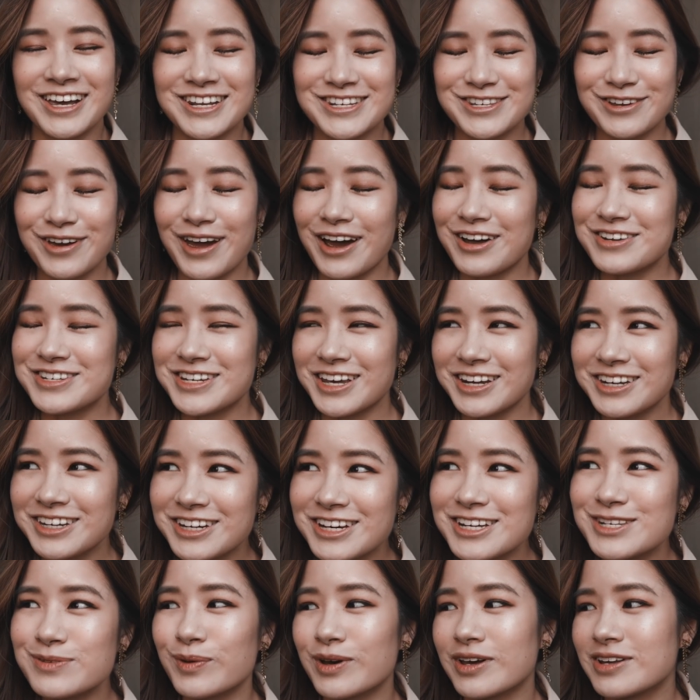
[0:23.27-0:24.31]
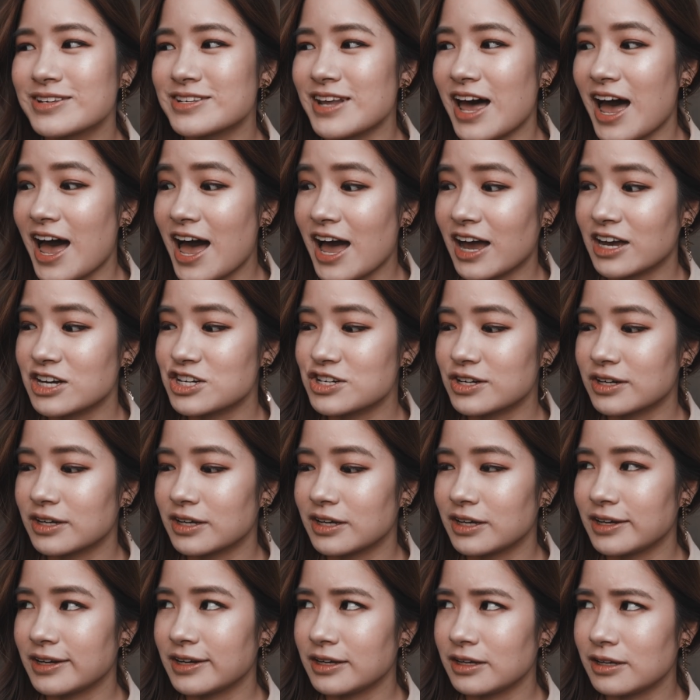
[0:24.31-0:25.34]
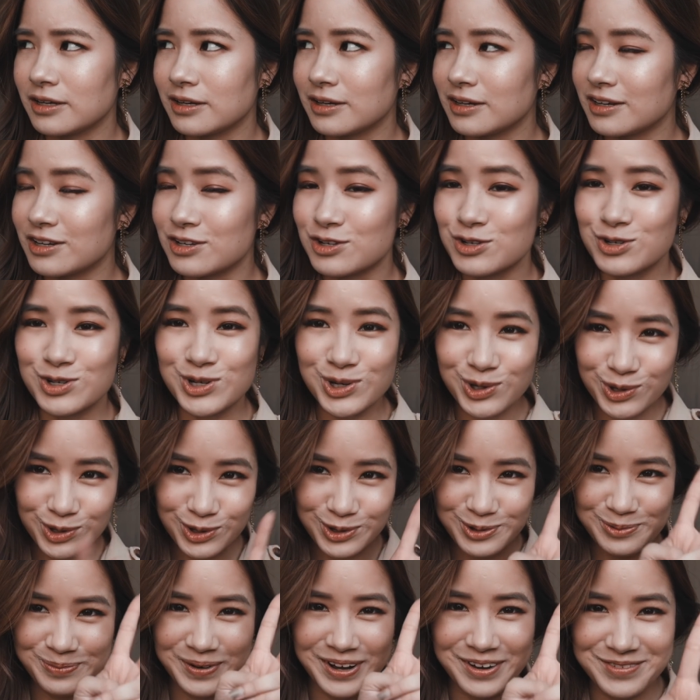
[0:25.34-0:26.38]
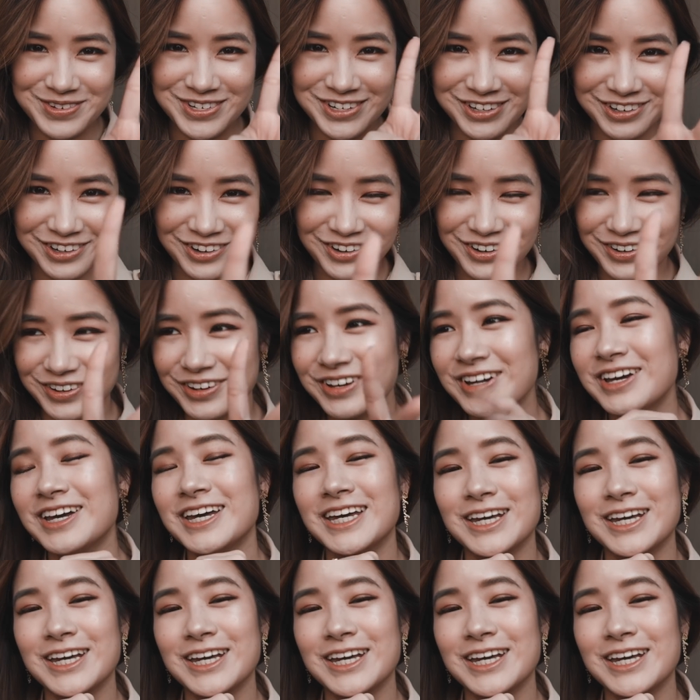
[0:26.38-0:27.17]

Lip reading: So our 10 years was actually 2 months ago.